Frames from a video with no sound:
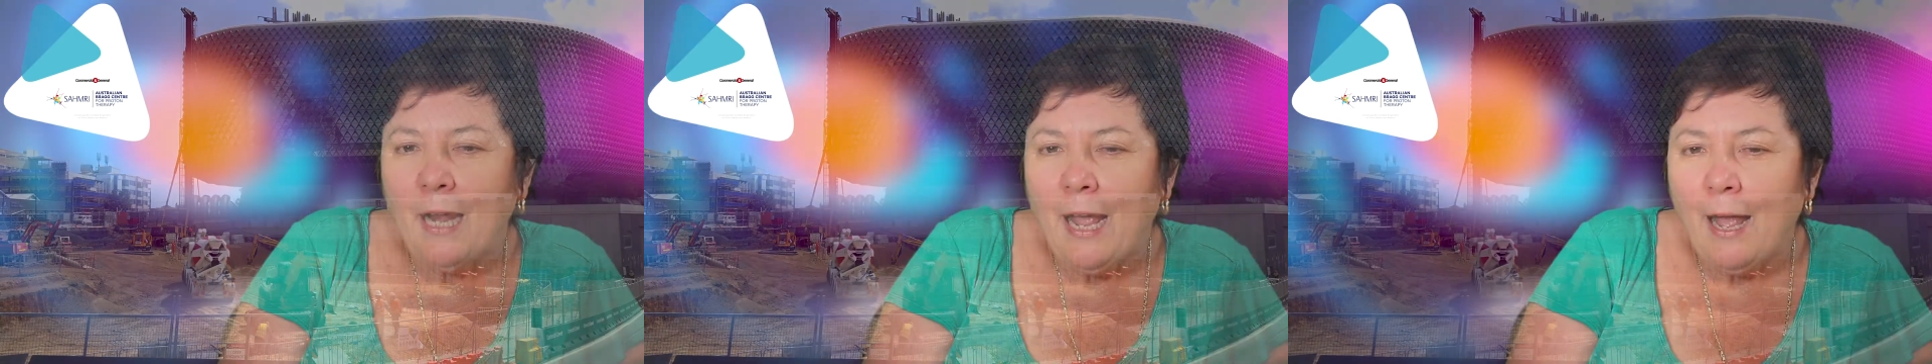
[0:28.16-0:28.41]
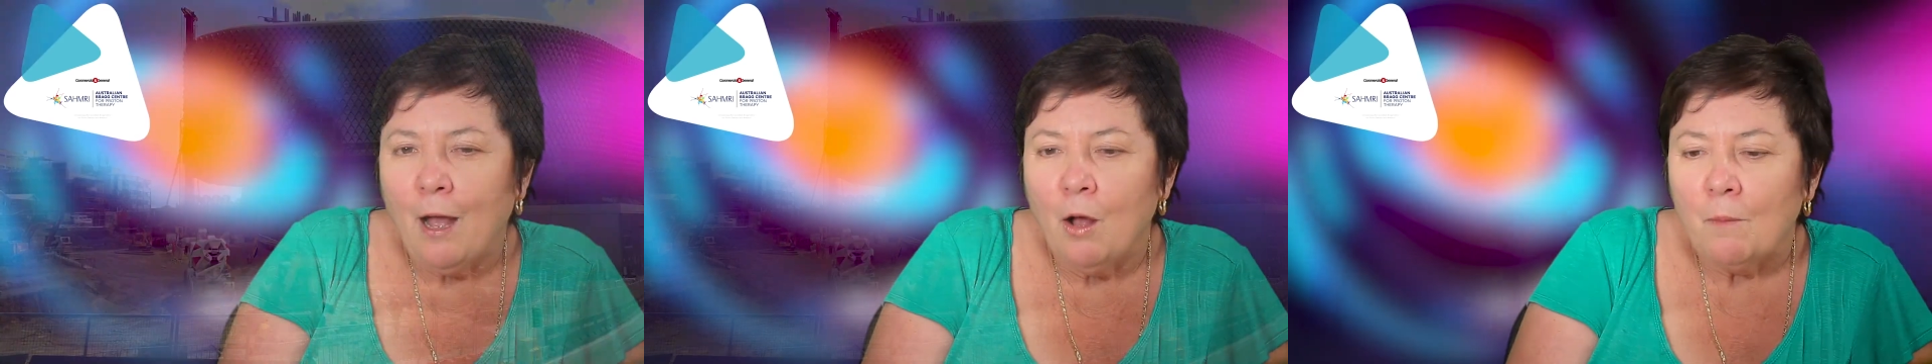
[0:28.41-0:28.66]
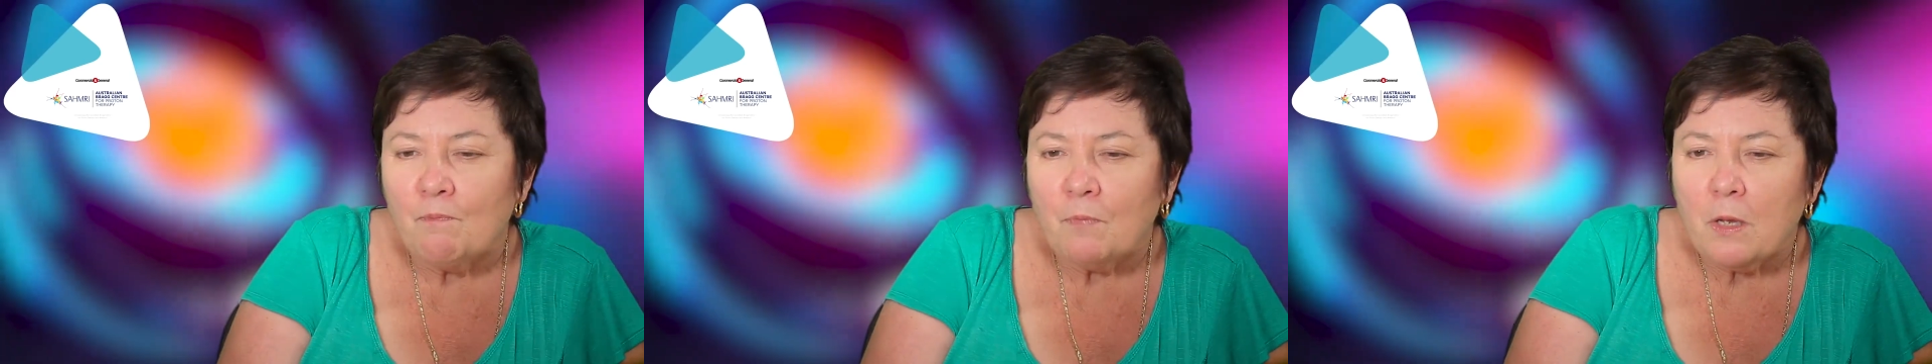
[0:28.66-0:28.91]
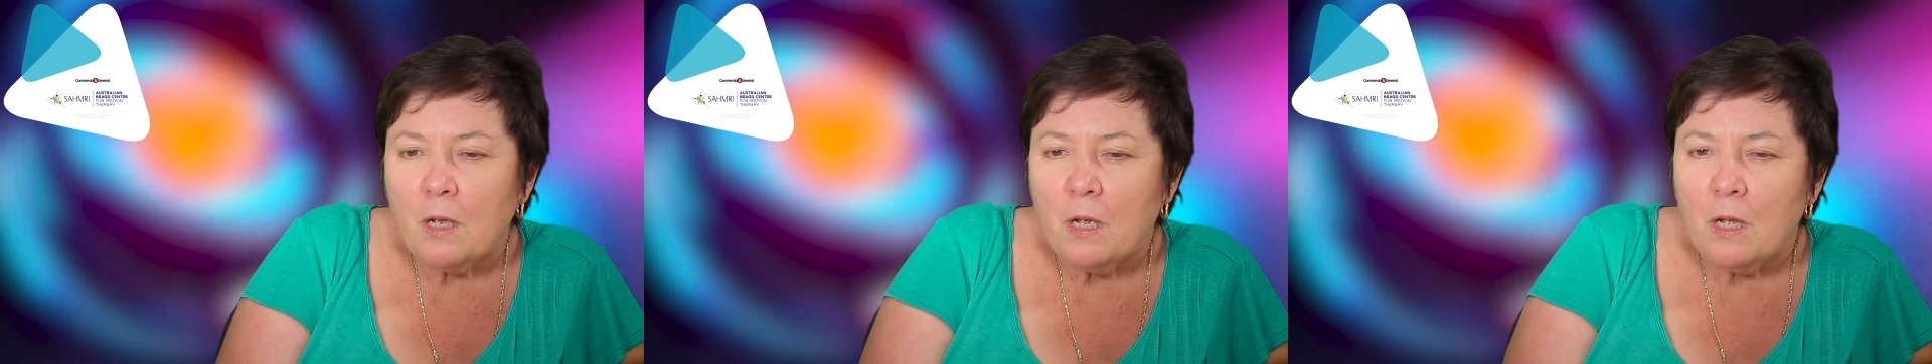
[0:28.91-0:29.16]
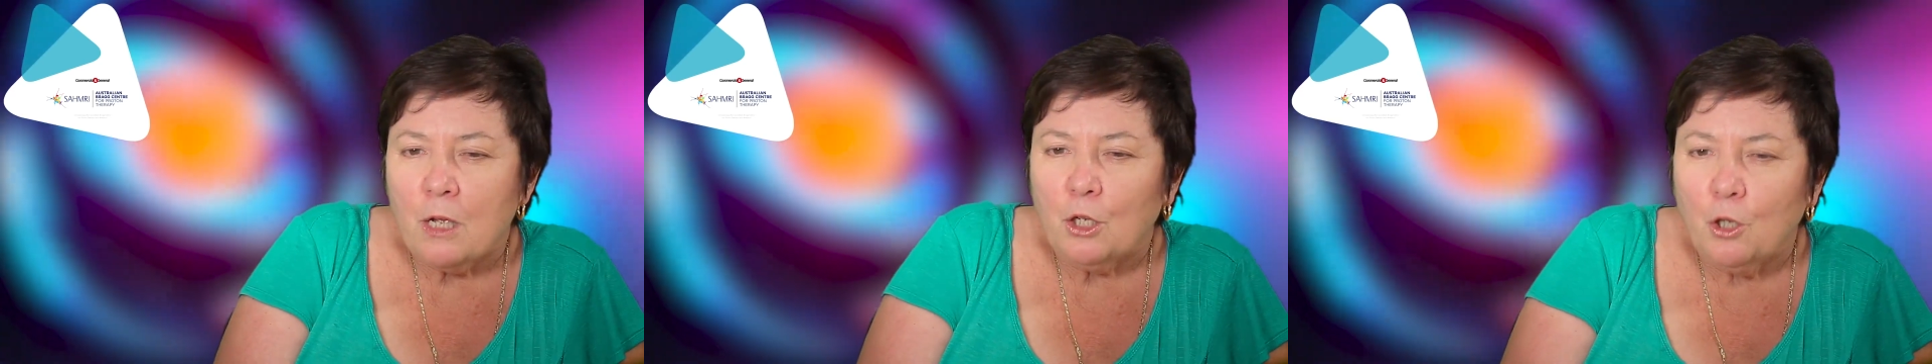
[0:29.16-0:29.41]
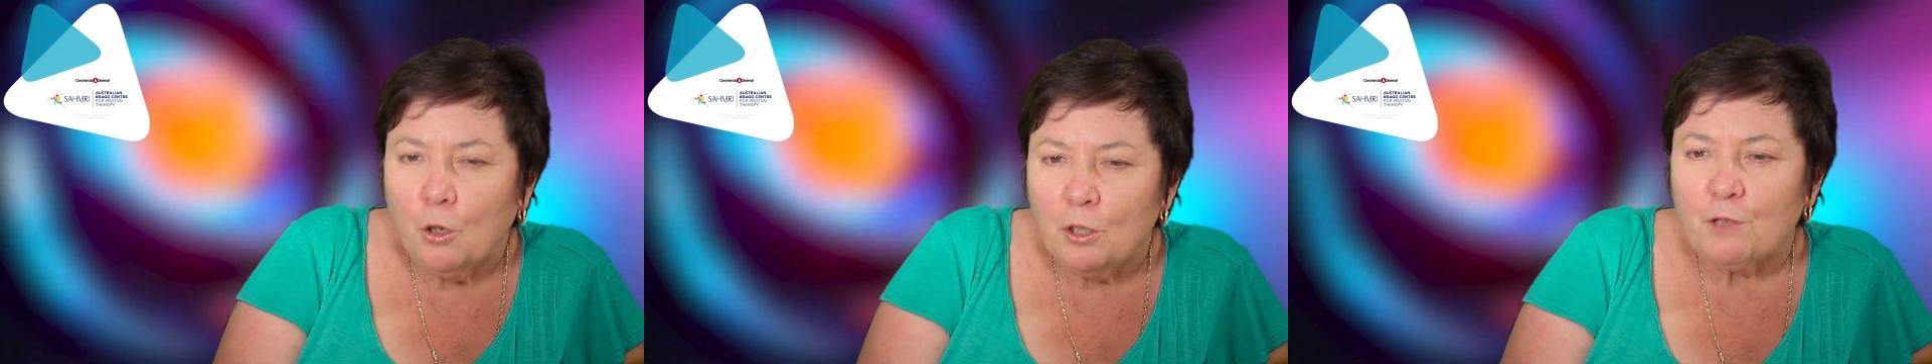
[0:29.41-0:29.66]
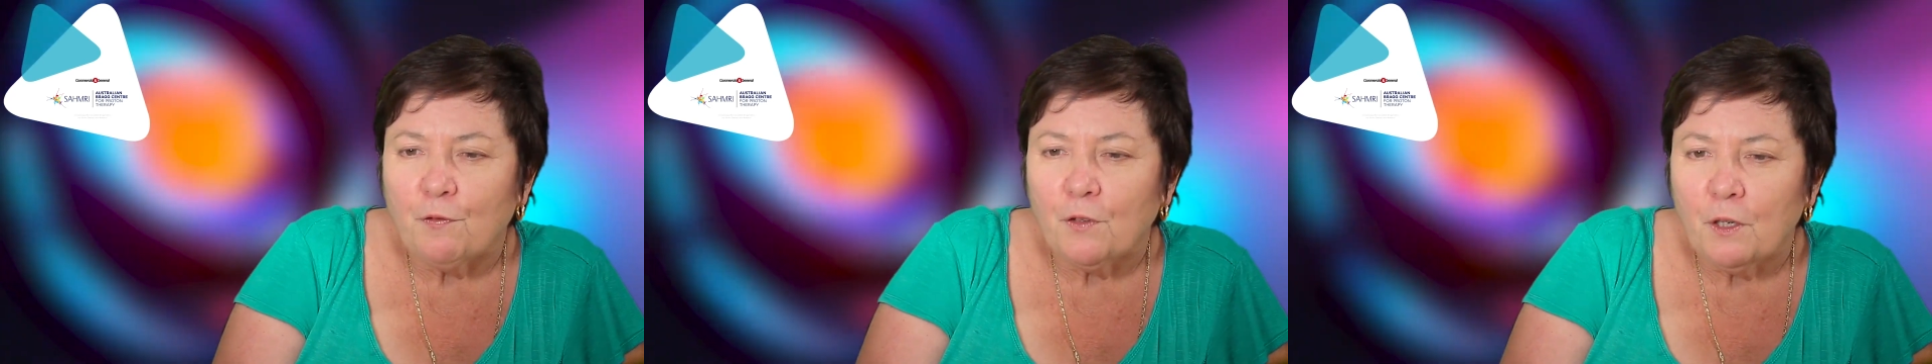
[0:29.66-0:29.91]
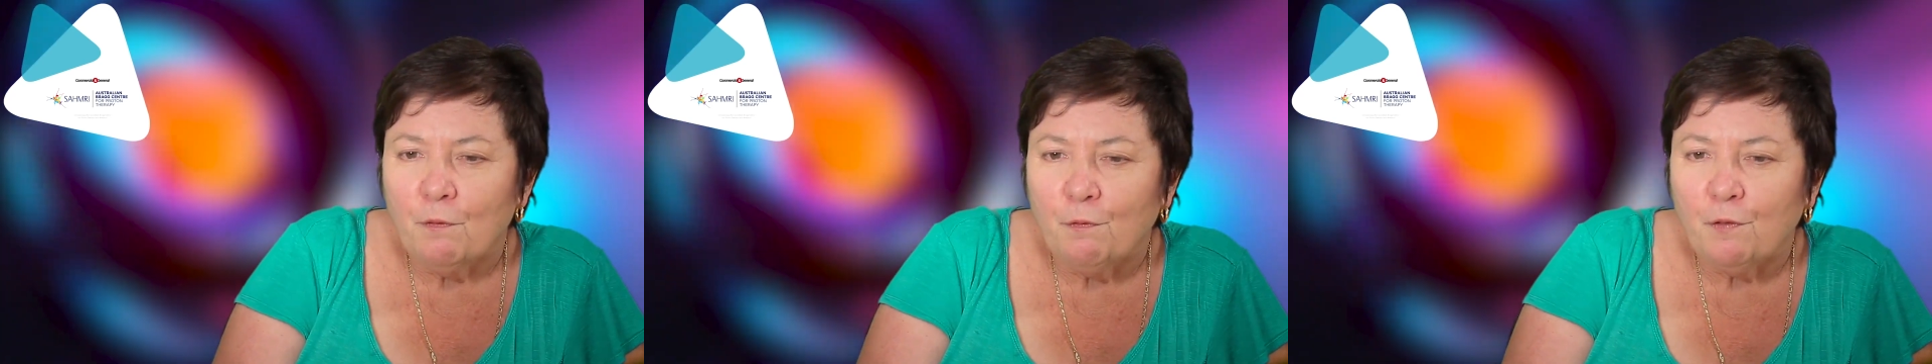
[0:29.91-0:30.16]
how useful
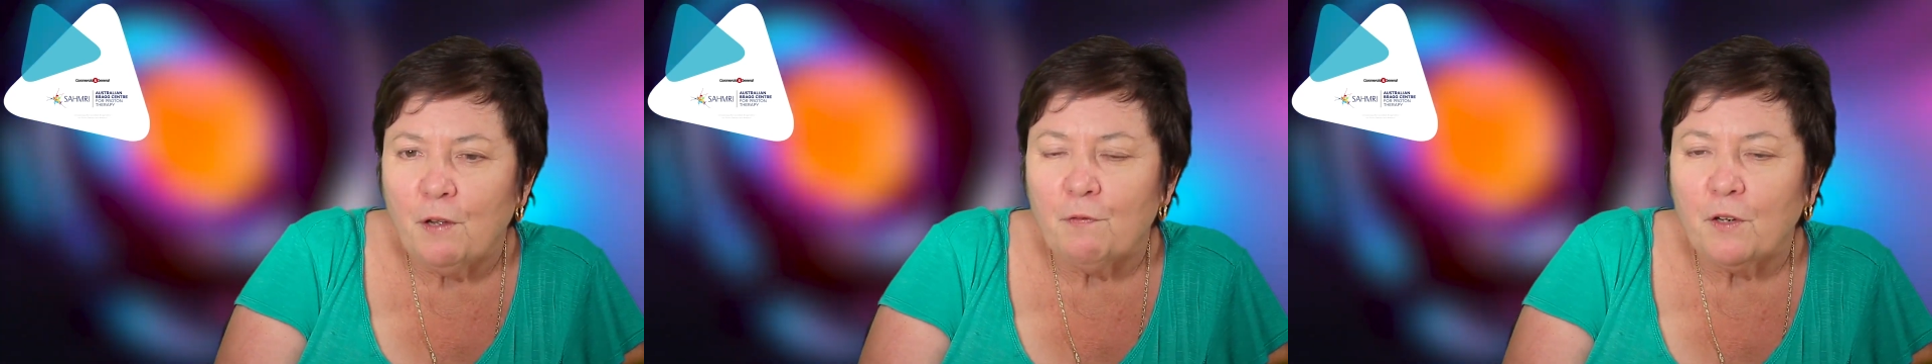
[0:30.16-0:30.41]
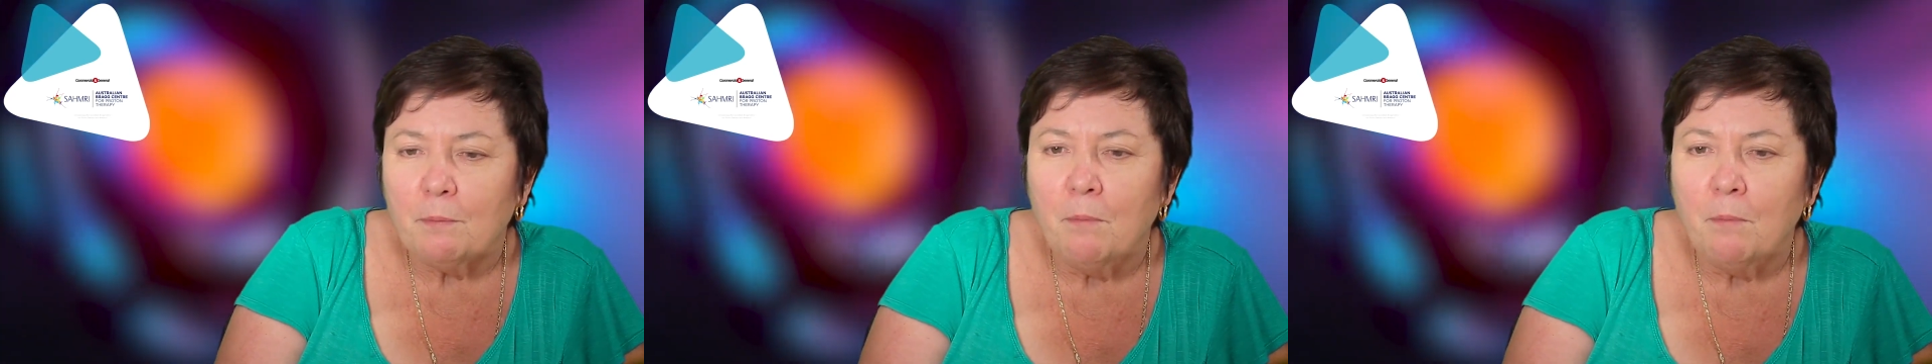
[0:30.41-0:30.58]
and vivid